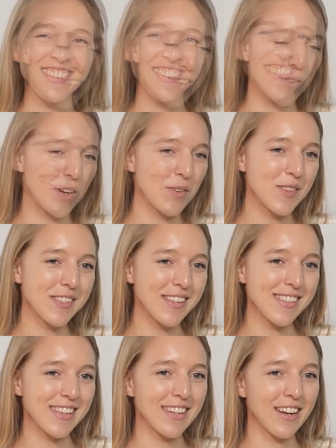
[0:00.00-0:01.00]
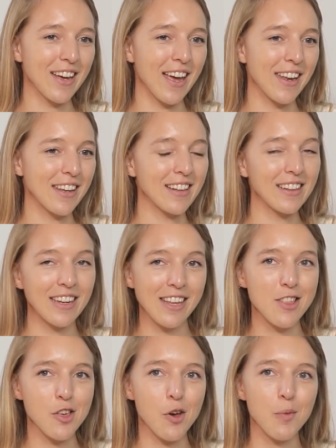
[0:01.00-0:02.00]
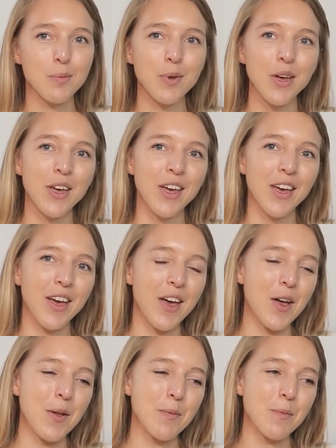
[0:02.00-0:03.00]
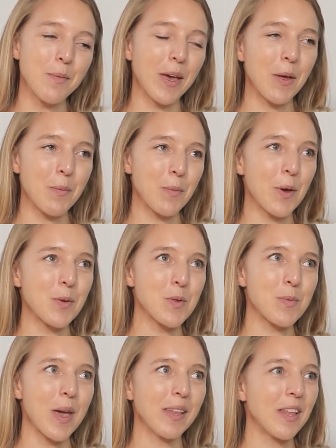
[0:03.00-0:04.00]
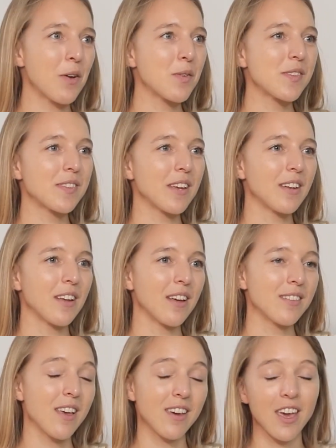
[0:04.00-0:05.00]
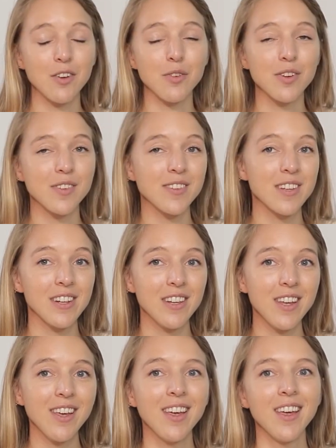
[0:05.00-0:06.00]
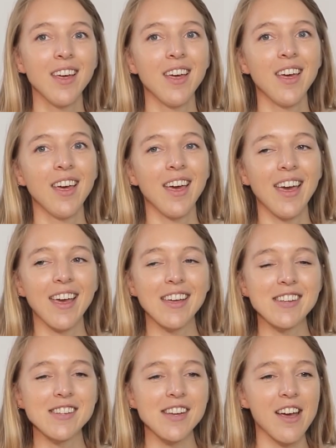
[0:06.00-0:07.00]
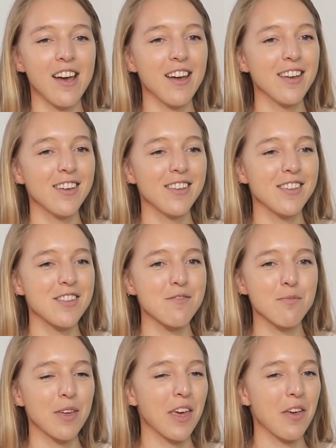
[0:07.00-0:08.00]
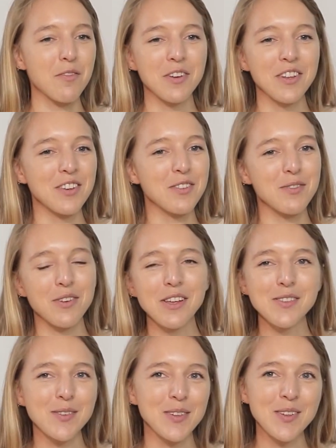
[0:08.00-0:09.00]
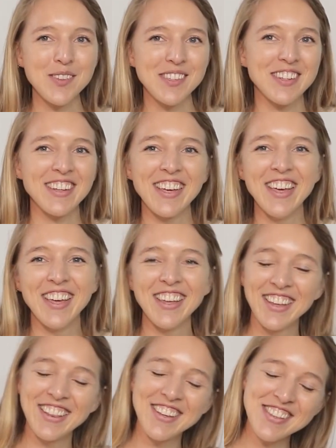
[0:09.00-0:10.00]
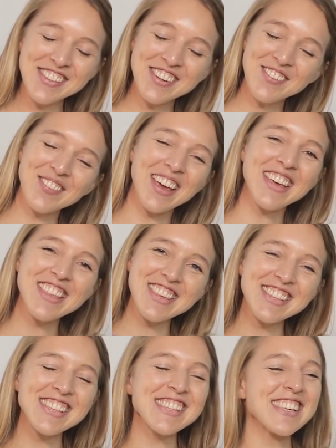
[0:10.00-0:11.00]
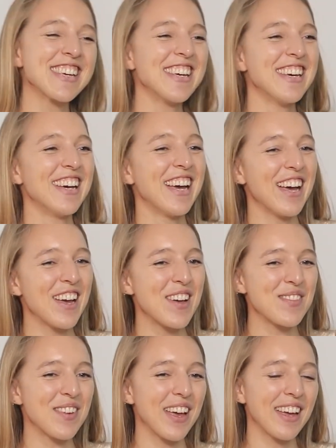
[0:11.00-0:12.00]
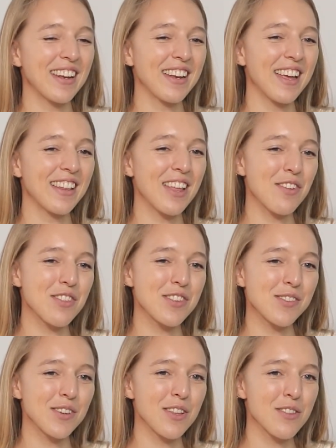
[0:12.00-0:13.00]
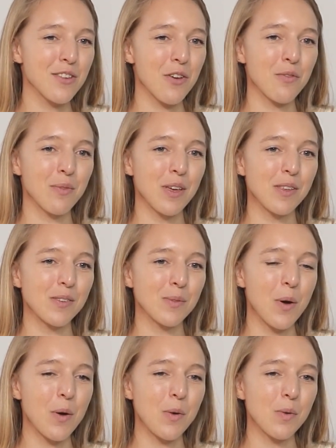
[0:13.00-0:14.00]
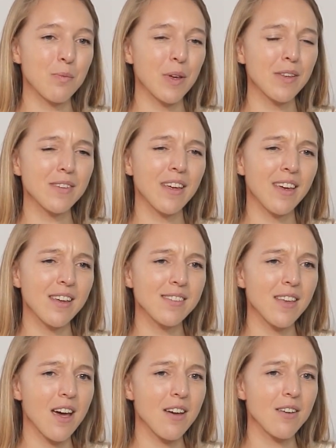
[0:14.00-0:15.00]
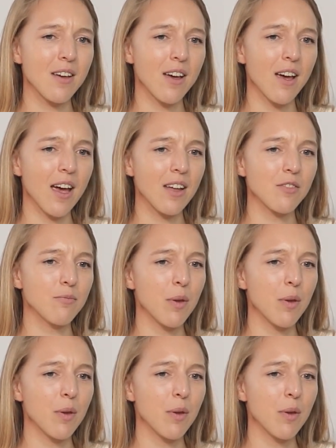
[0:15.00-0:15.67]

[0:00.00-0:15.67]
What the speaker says: So when I was 16, I had a cleaning job back in Belgium, and that was in a psychiatric facility. And I became really good friends with lots of the patients. And that just really showed me as well, because I guess I had